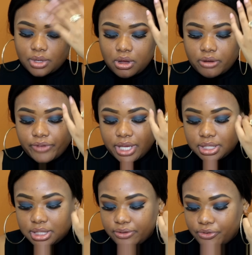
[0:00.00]
of
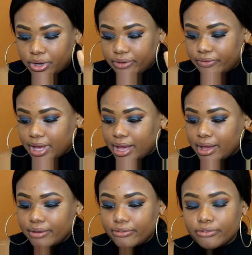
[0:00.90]

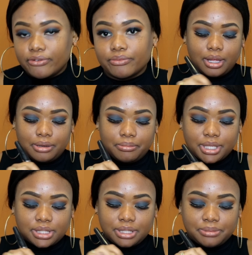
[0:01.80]
NC45 and
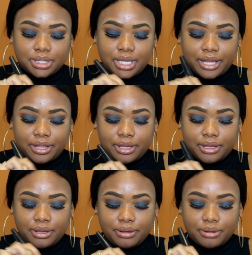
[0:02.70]
mix them
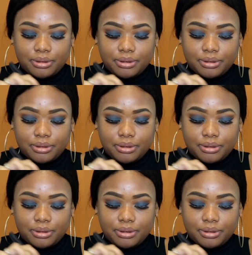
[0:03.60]
together.